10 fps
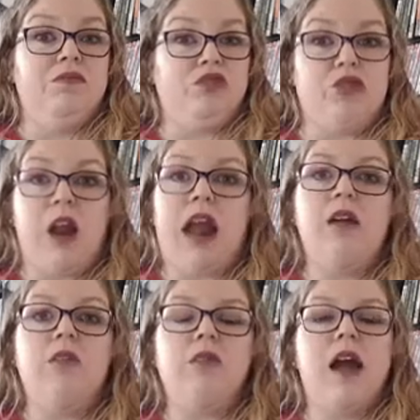
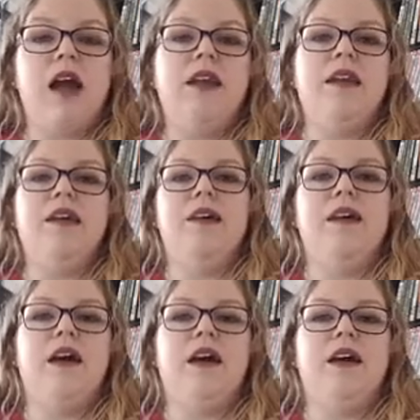trial run
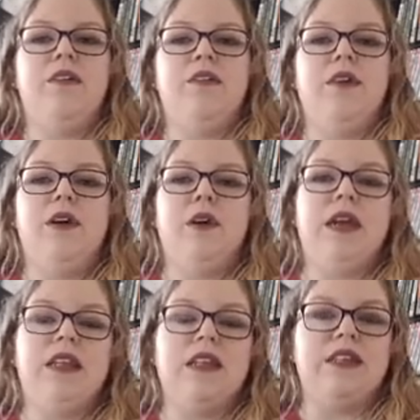of,
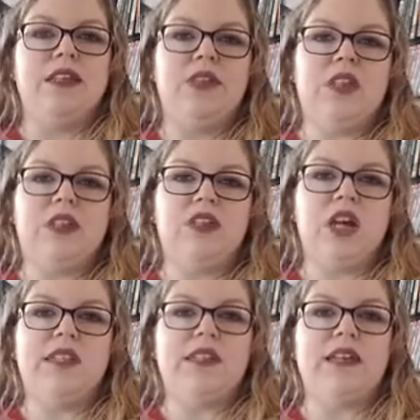okay, let's give this a
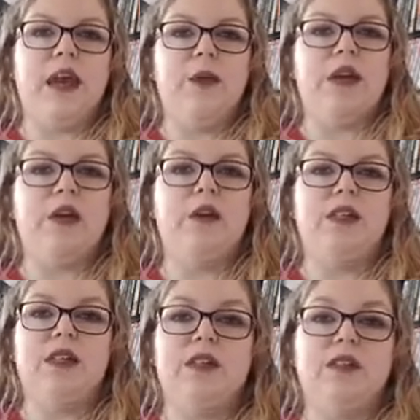shot, see how it
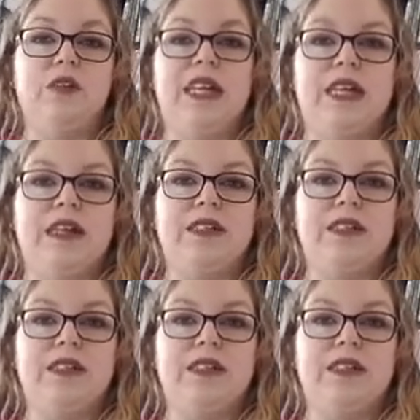goes. Let's tweak it as